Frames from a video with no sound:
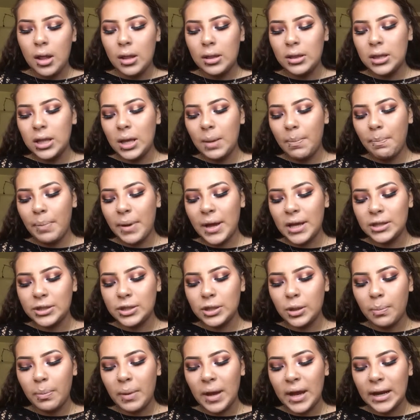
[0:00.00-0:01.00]
lip
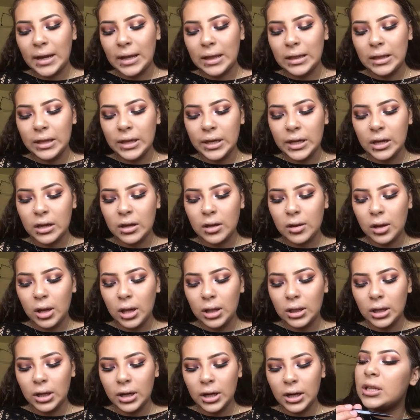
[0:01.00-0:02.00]
pencil by Clean
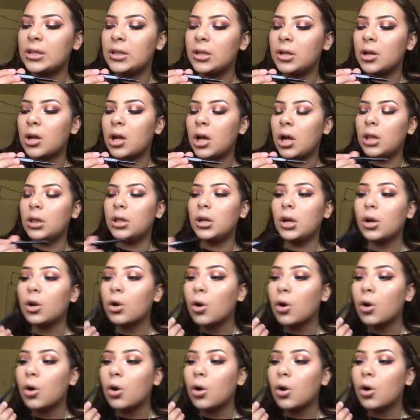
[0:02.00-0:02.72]
Color in the color